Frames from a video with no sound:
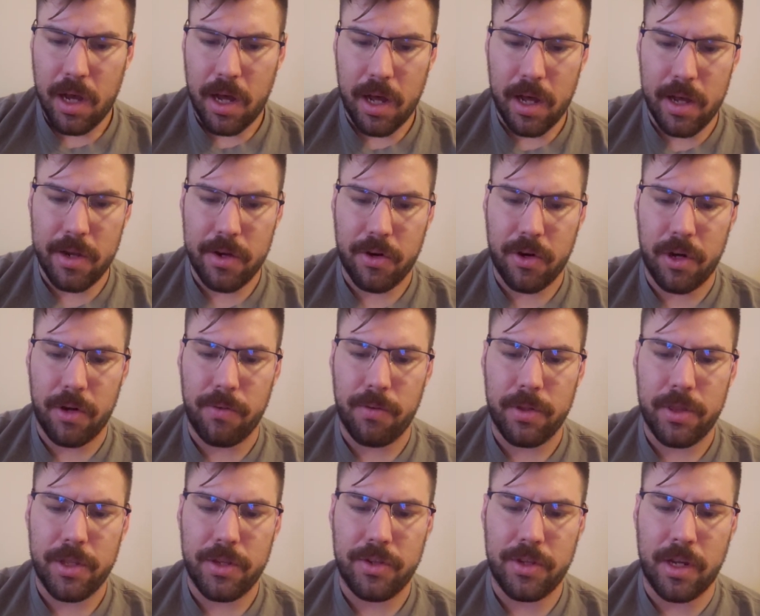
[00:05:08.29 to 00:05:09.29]
I agreed
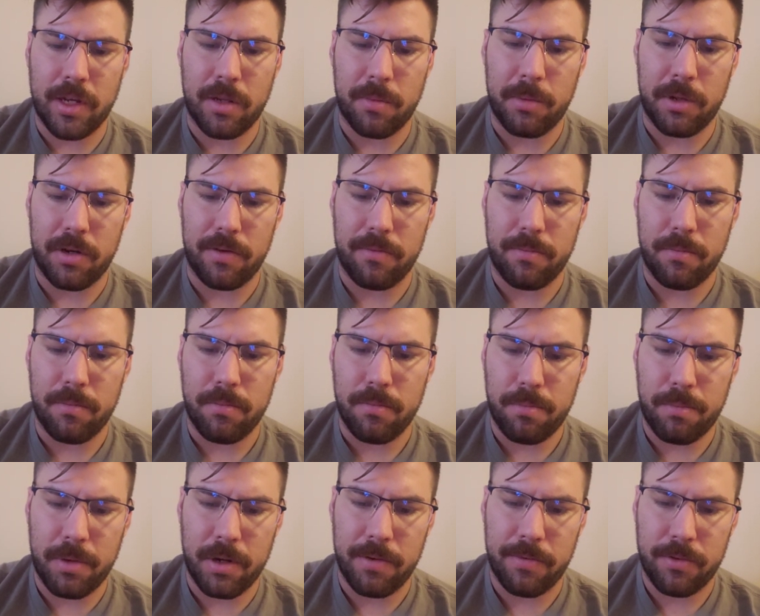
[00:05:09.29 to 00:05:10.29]
with the sentiment,
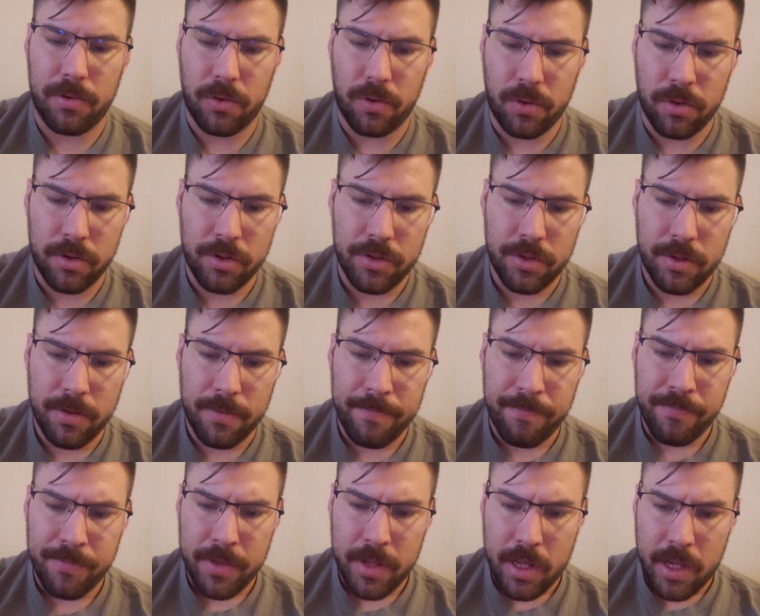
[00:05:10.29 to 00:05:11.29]
but of course,
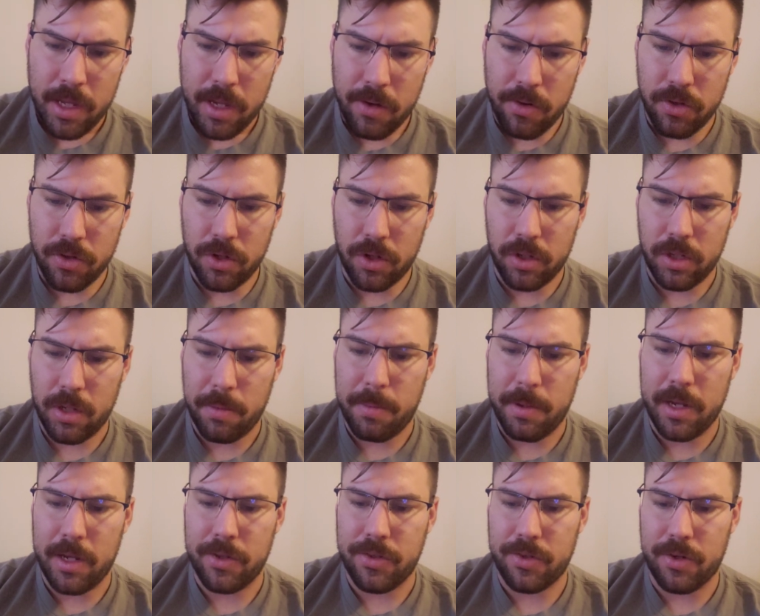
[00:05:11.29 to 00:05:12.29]
he was only
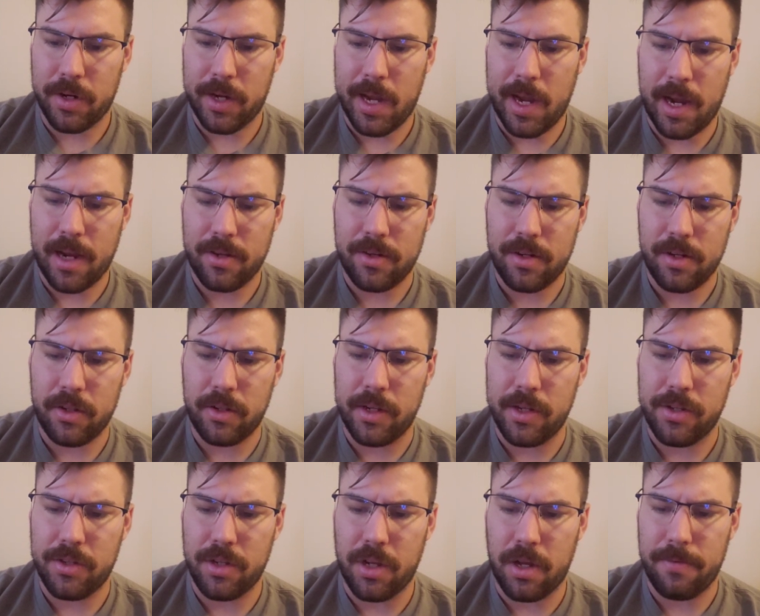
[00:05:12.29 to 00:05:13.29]
being sarcastically
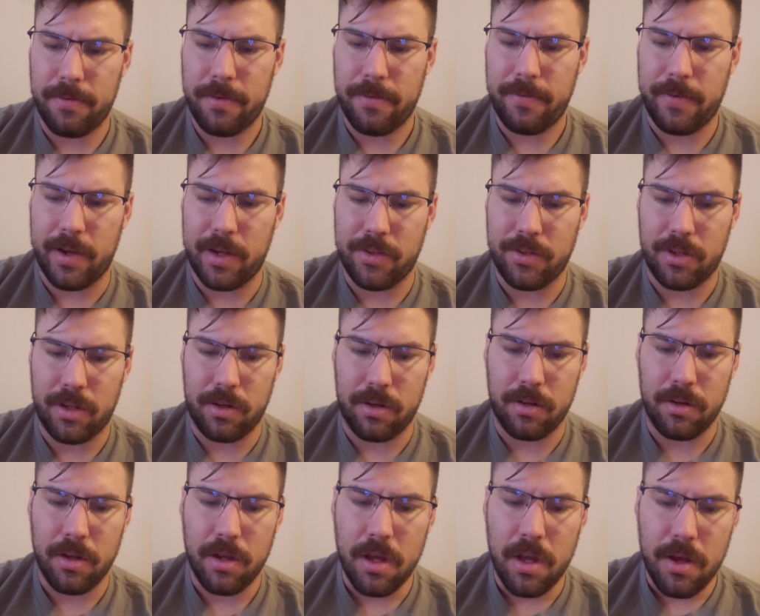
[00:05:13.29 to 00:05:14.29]
self-effacing
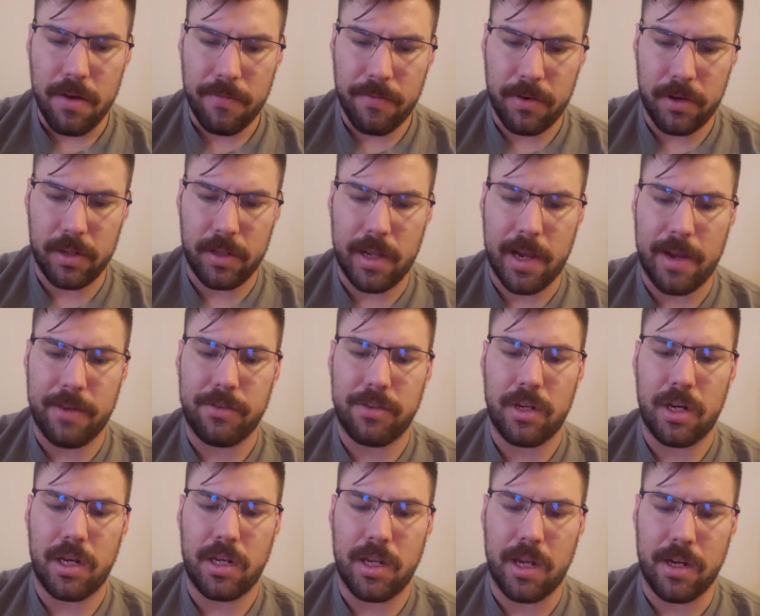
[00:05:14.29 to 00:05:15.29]
for laughs
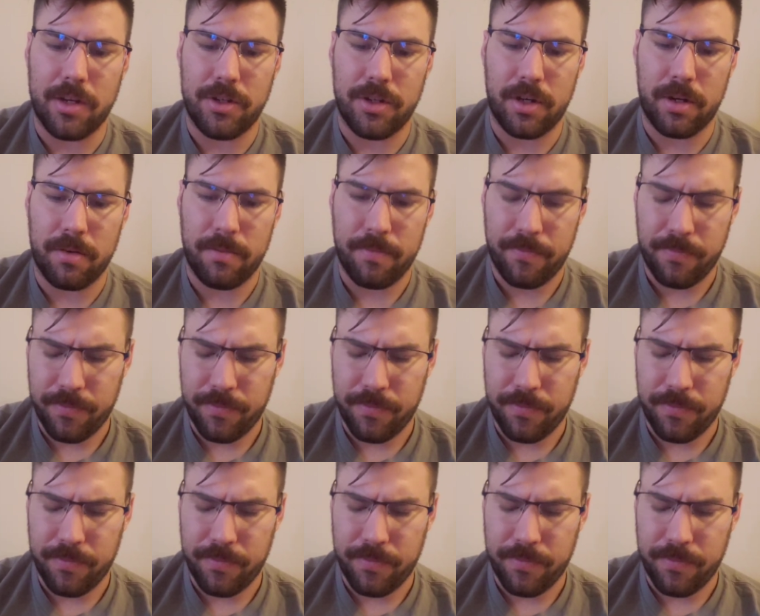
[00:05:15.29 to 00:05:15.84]
and attention.